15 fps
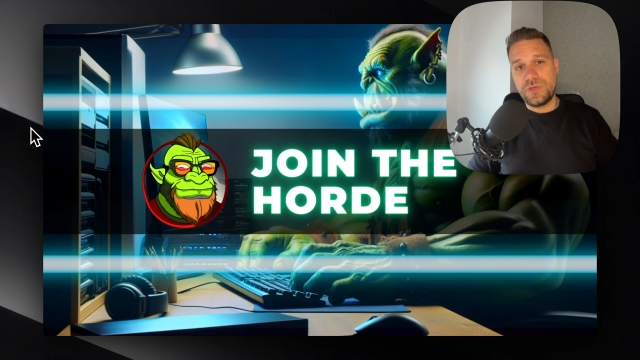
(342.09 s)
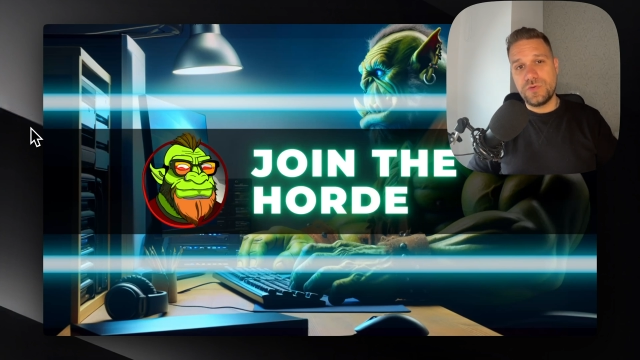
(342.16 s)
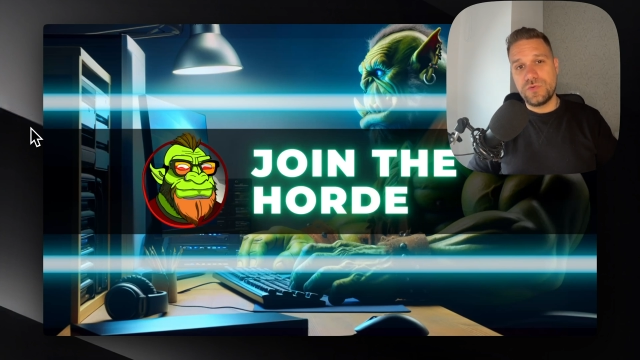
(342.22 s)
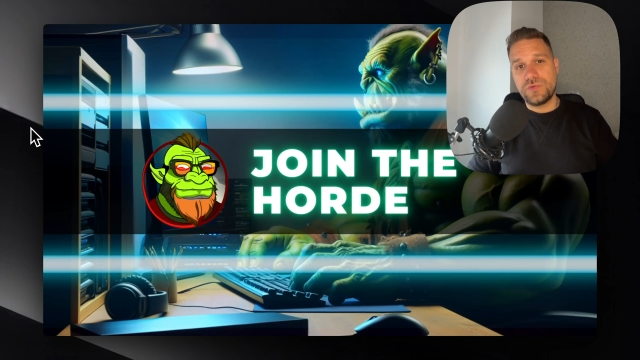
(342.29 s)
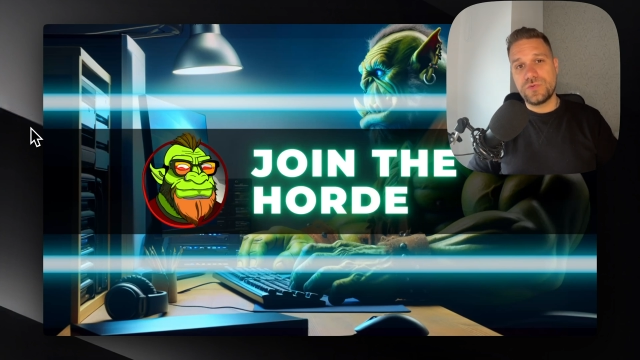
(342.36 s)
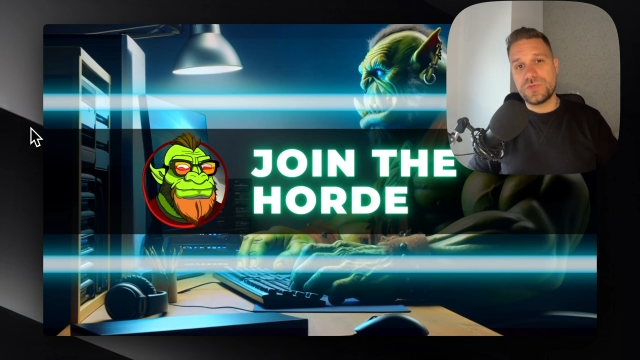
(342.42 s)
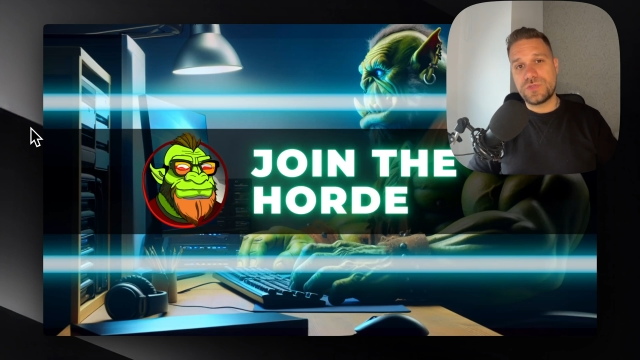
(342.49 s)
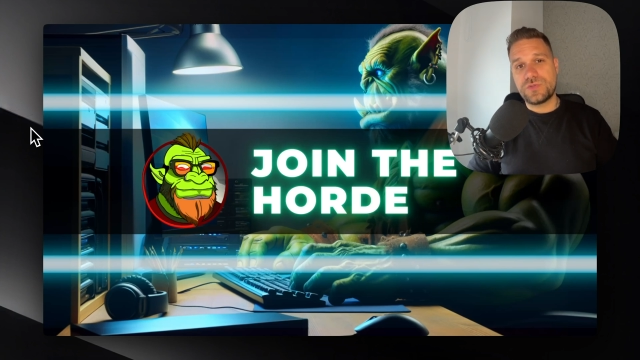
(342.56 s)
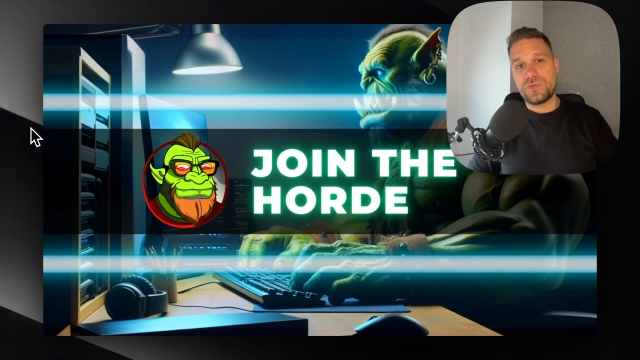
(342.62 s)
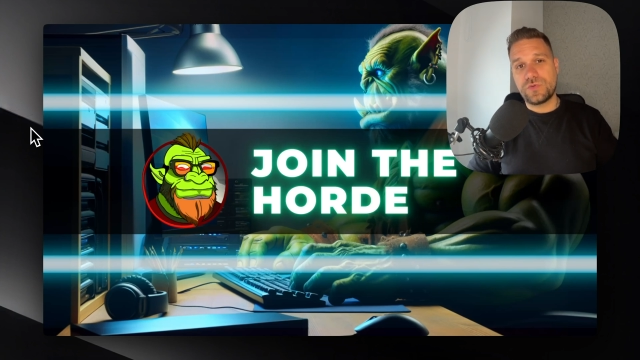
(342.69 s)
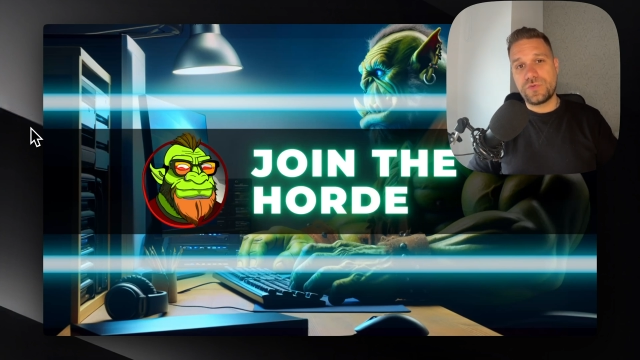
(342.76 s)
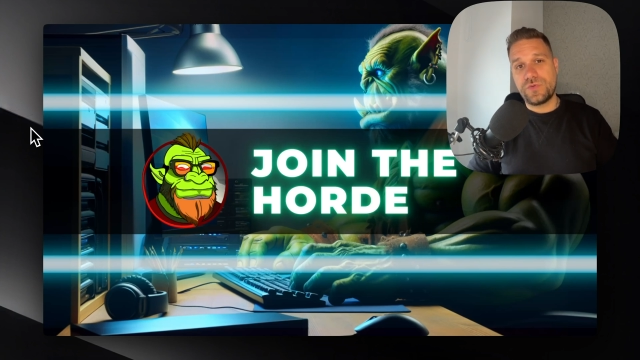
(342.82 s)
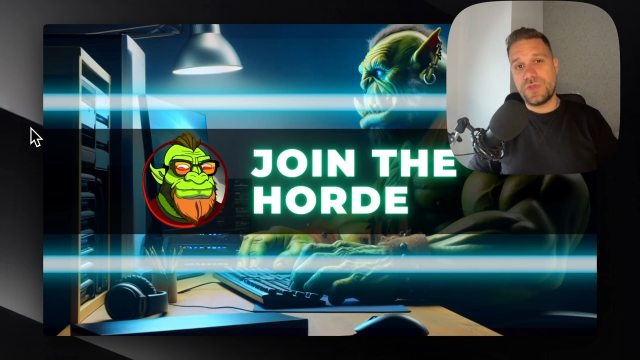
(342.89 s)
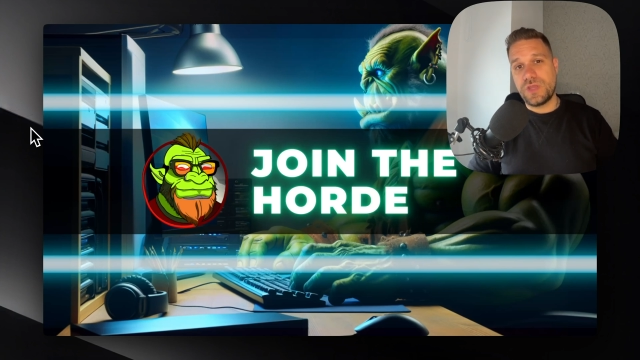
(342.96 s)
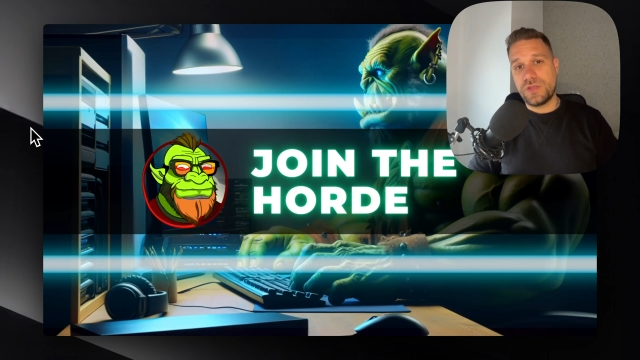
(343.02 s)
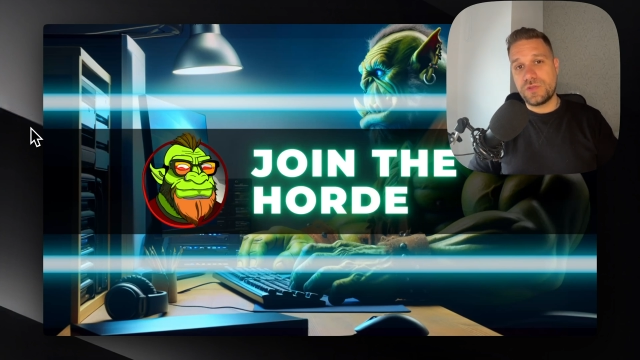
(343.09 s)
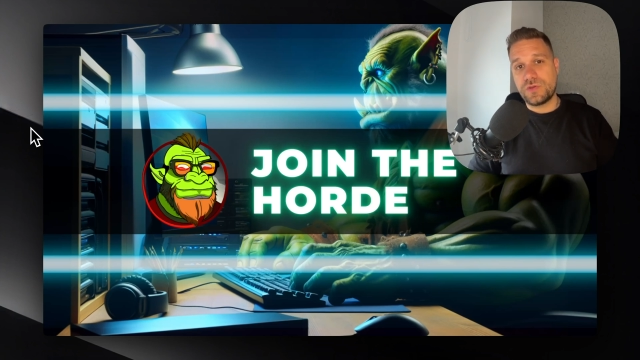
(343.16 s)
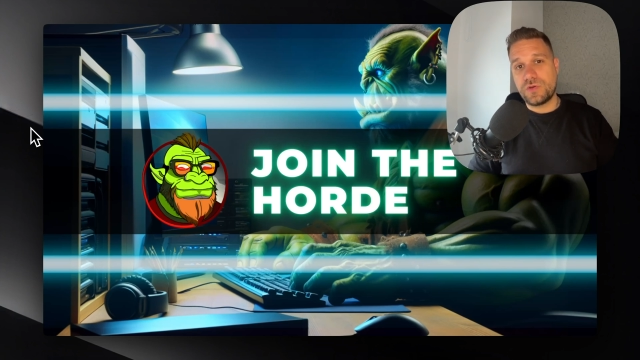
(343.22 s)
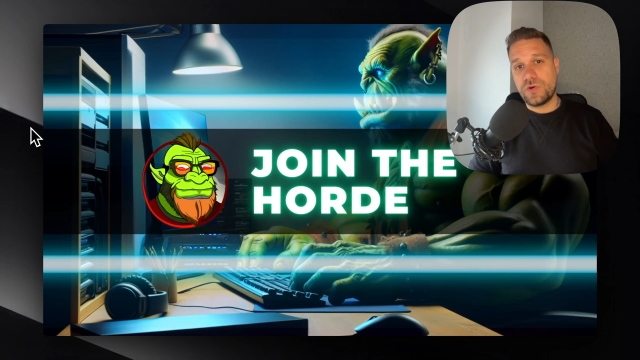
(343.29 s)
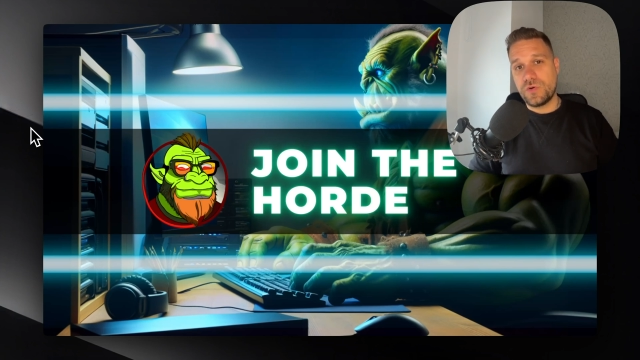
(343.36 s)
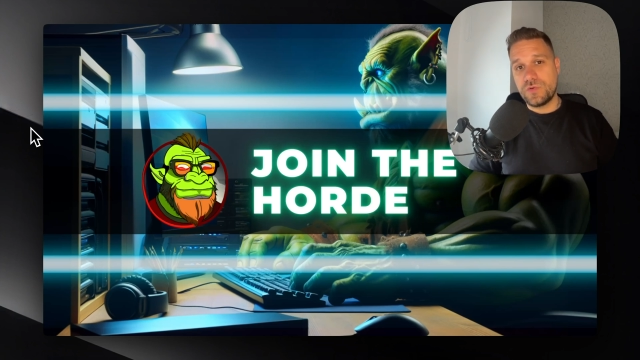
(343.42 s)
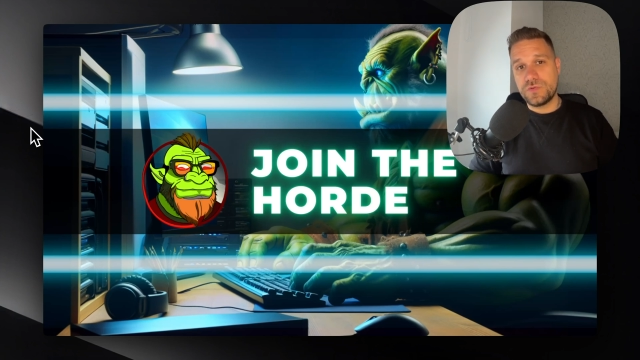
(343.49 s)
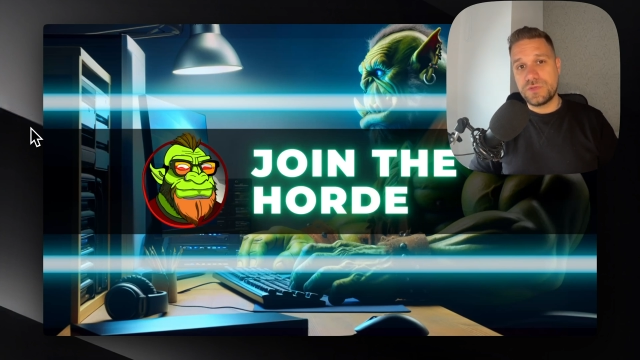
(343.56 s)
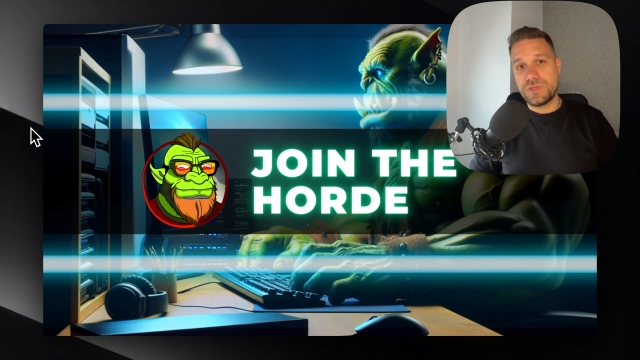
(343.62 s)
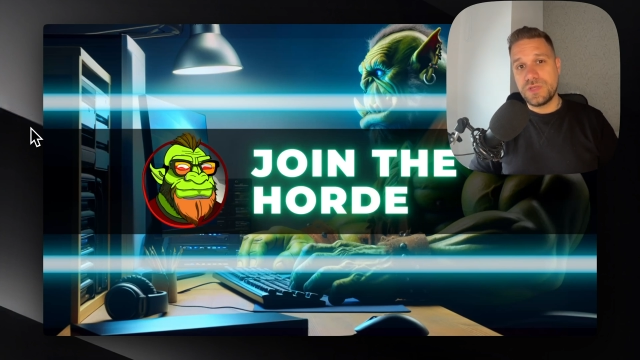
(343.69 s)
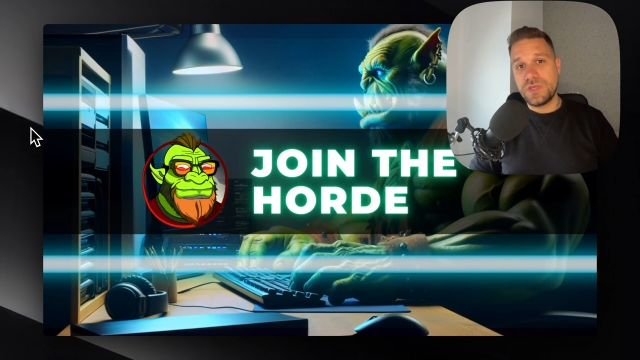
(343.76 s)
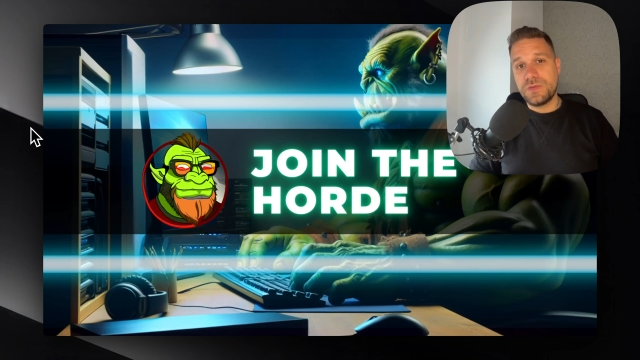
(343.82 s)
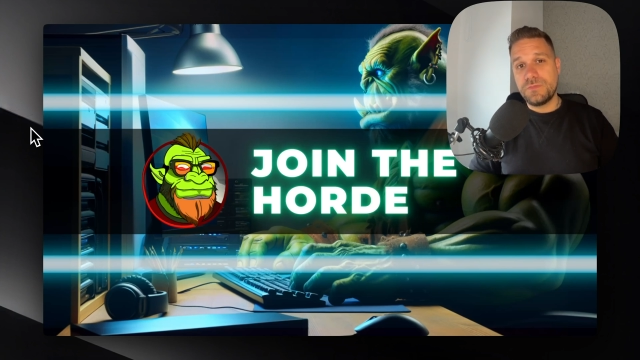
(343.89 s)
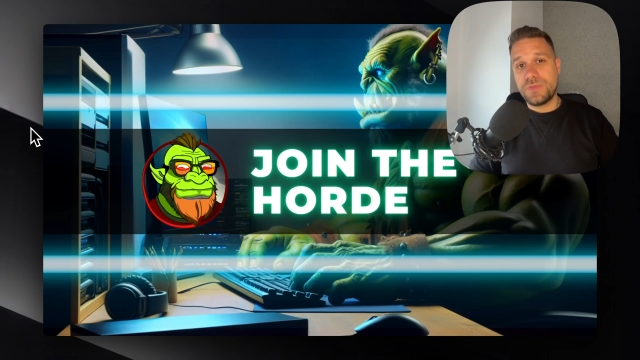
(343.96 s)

used to create code